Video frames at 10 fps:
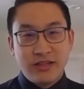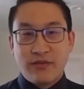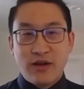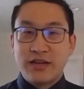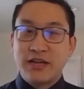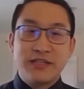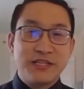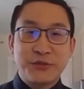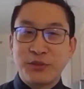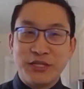The vodka
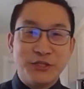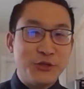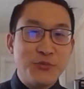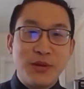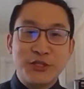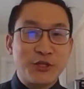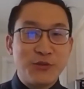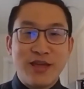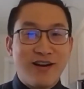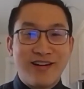doesn't really do much, to
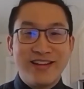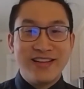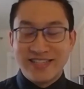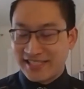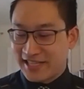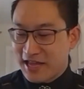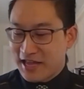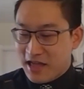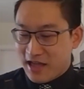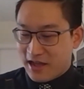be honest.
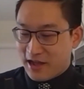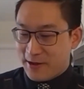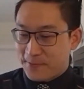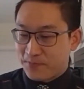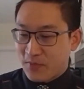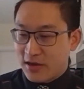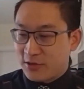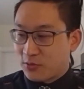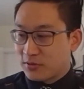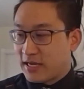I
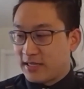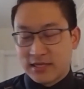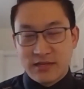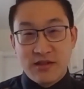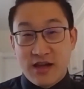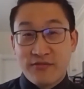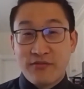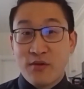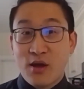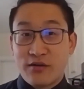don't taste
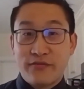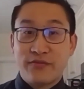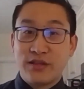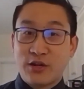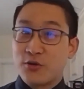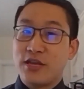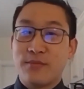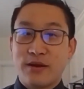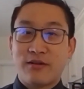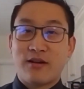enough of the Coca
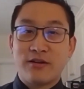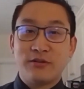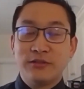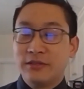Americano.